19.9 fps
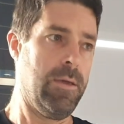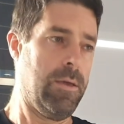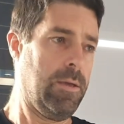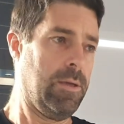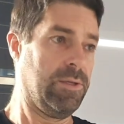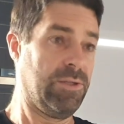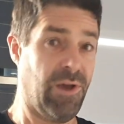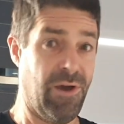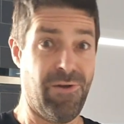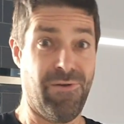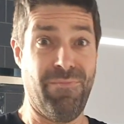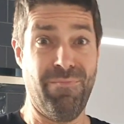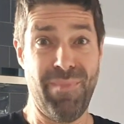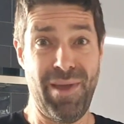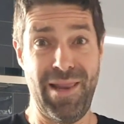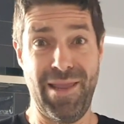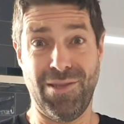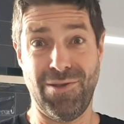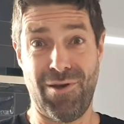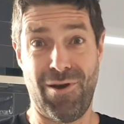So, $1
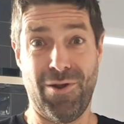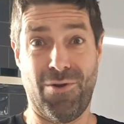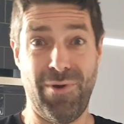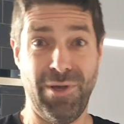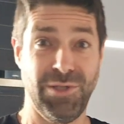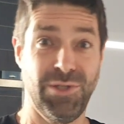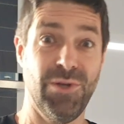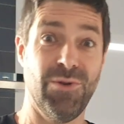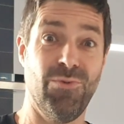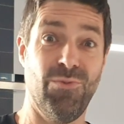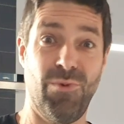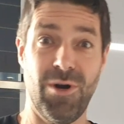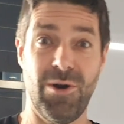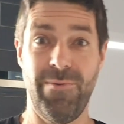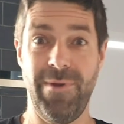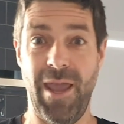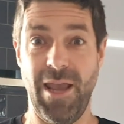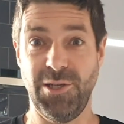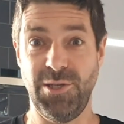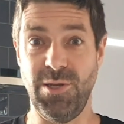million question, what are
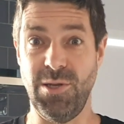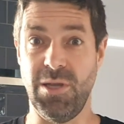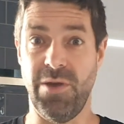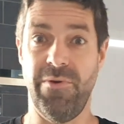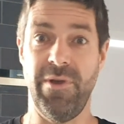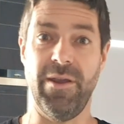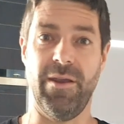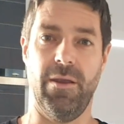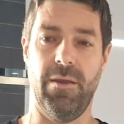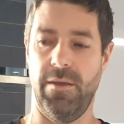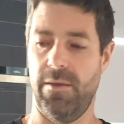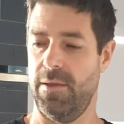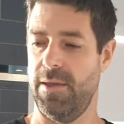we actually doing?